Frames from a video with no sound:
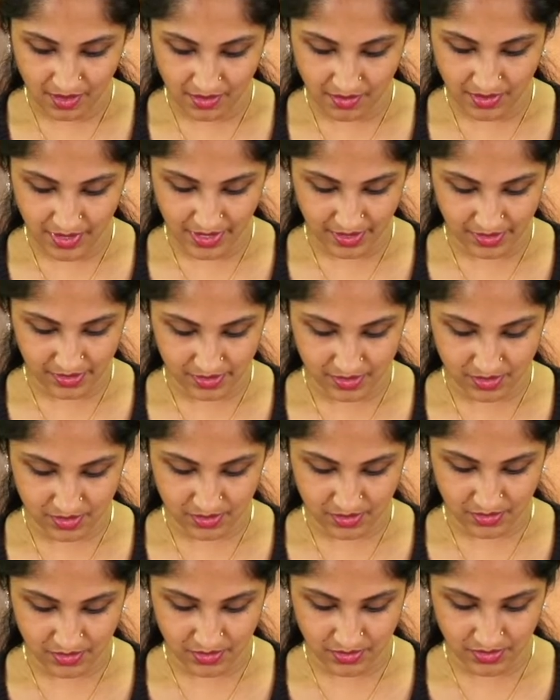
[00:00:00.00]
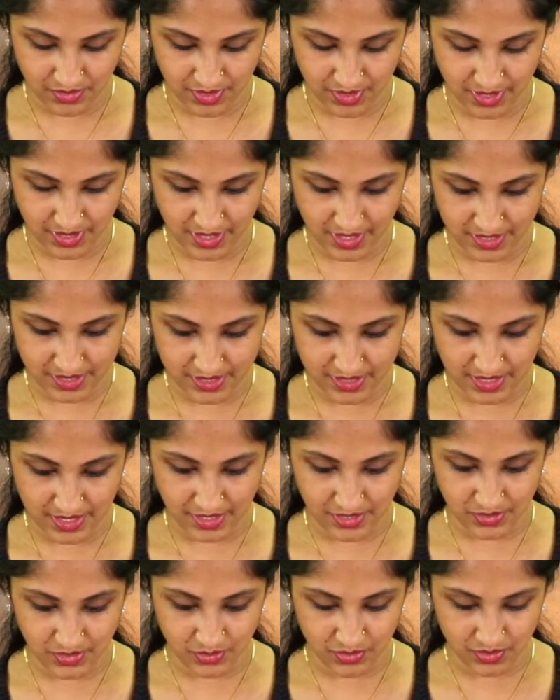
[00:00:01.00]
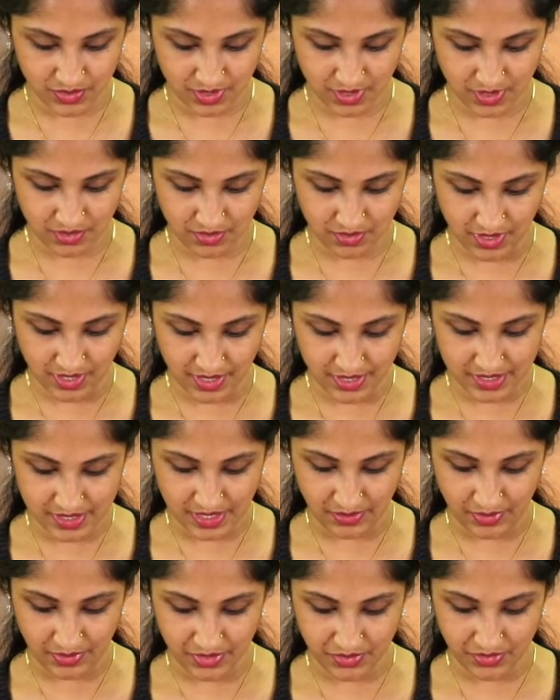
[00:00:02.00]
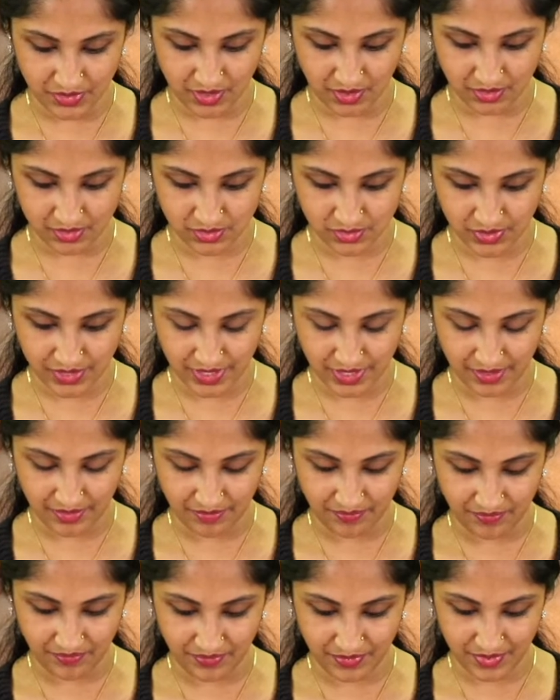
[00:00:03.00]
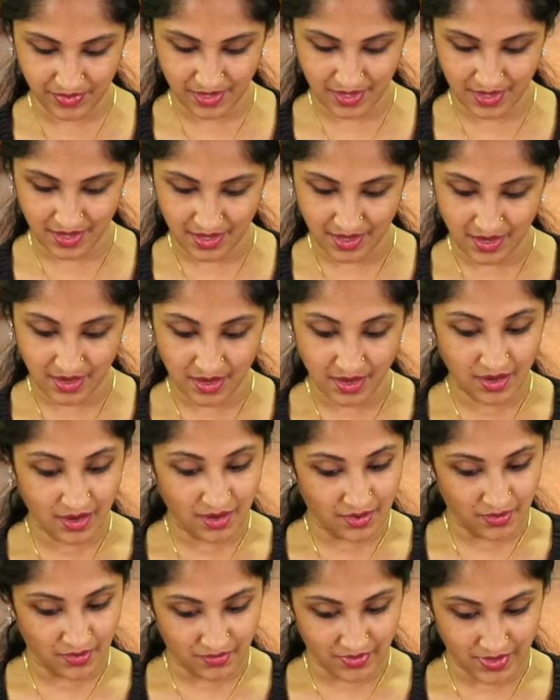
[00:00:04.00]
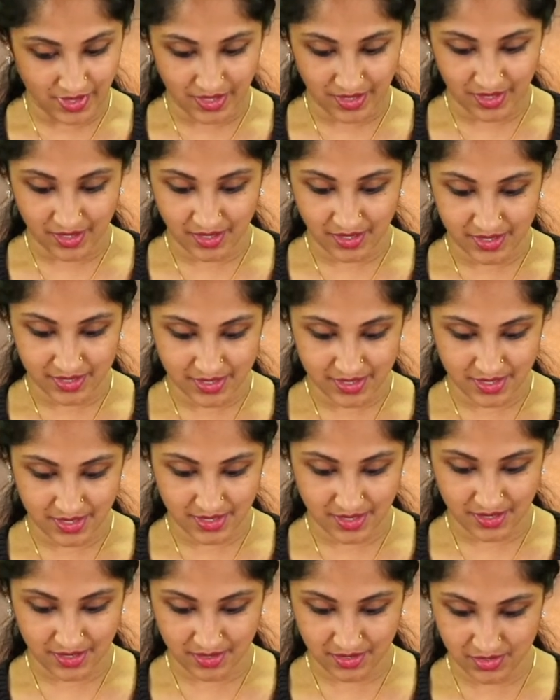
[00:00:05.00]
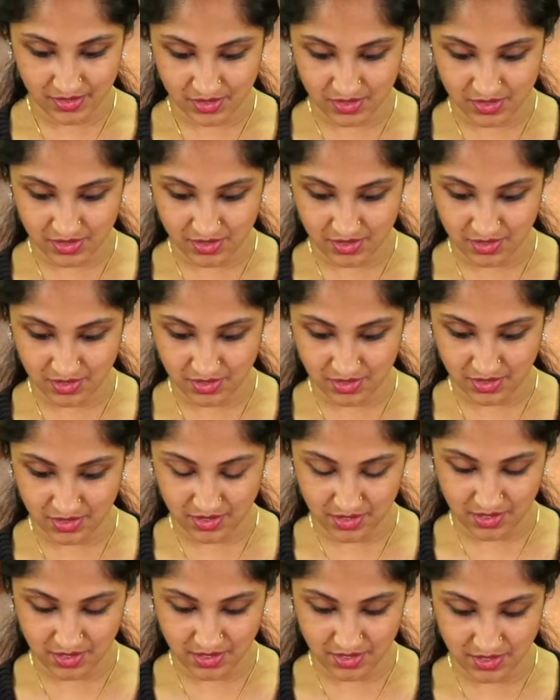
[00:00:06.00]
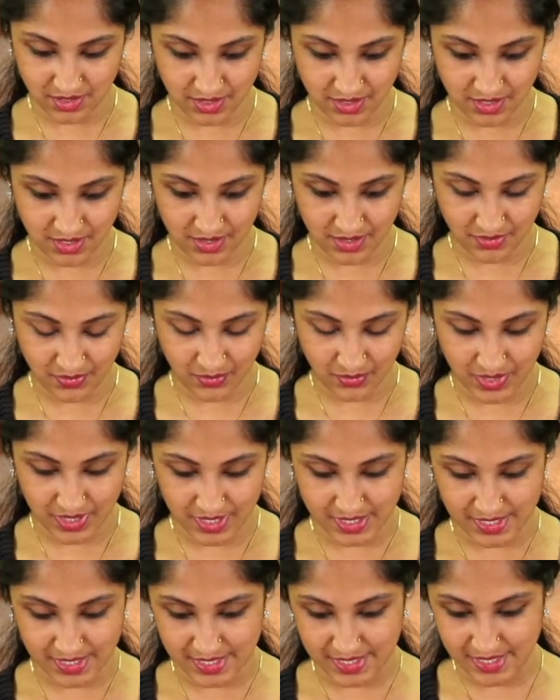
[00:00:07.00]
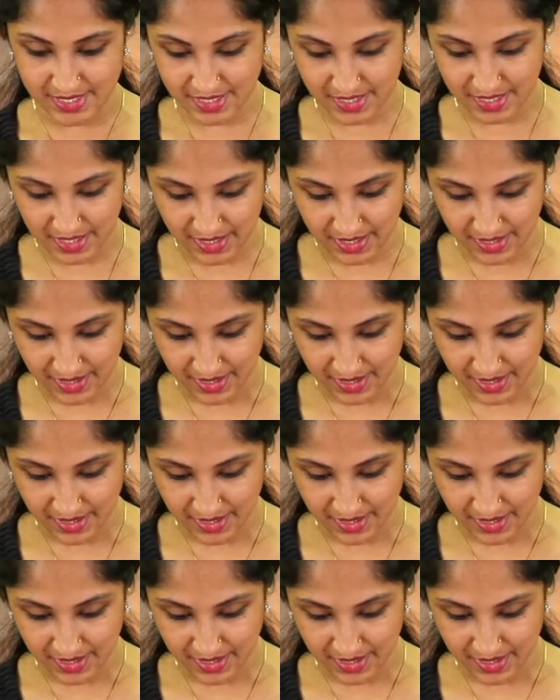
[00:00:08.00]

All right, so yes, I do see you guys. How are you all doing? Very nice. There's, what is it?